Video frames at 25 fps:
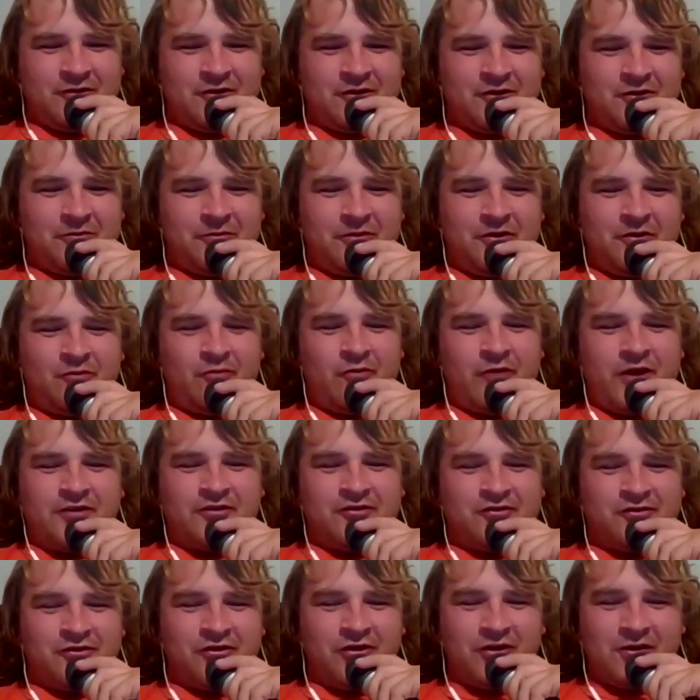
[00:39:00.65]
be
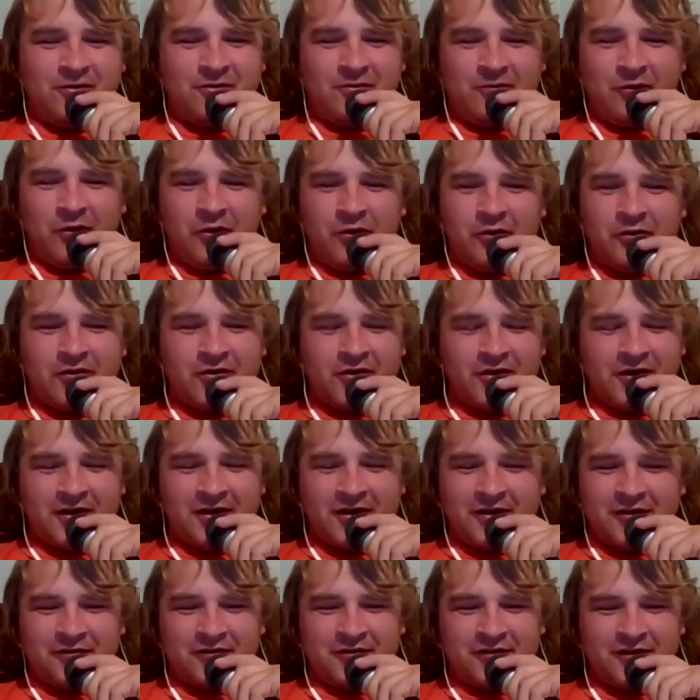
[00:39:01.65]
registering both
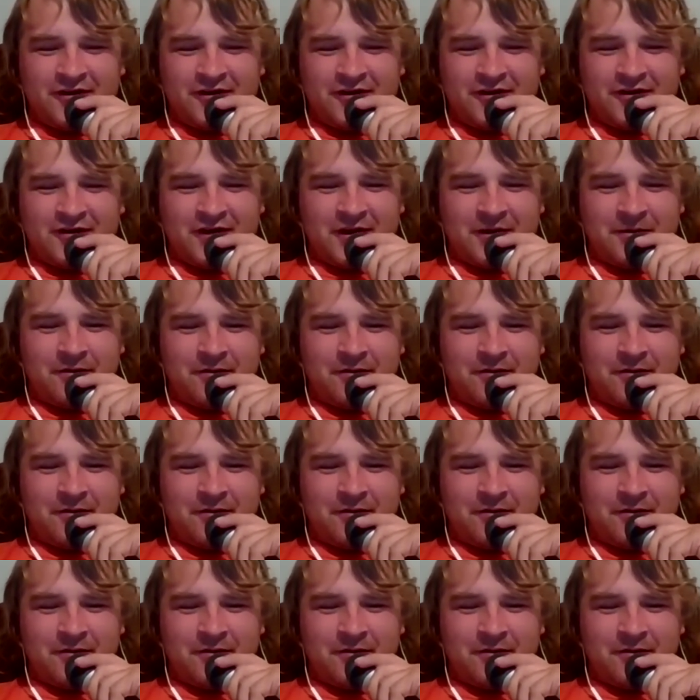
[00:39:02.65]
cars for the same